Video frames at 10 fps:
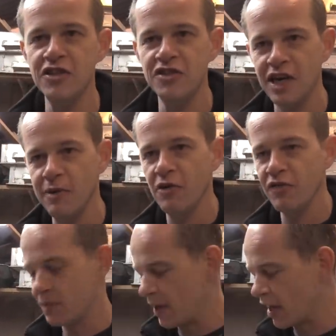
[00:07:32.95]
that's come off
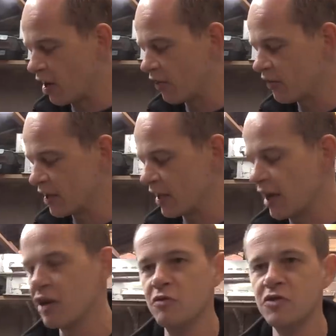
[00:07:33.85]
the maggot, I think it
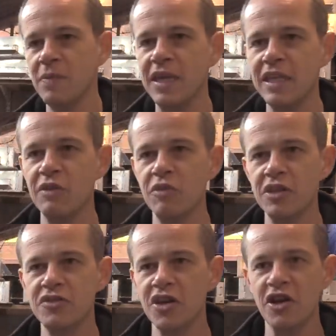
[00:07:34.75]
helps make it want
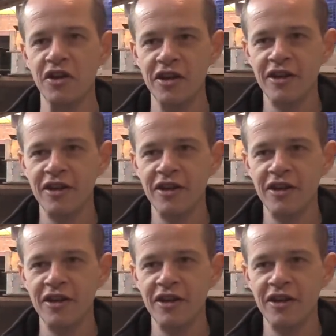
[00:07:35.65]
to turn.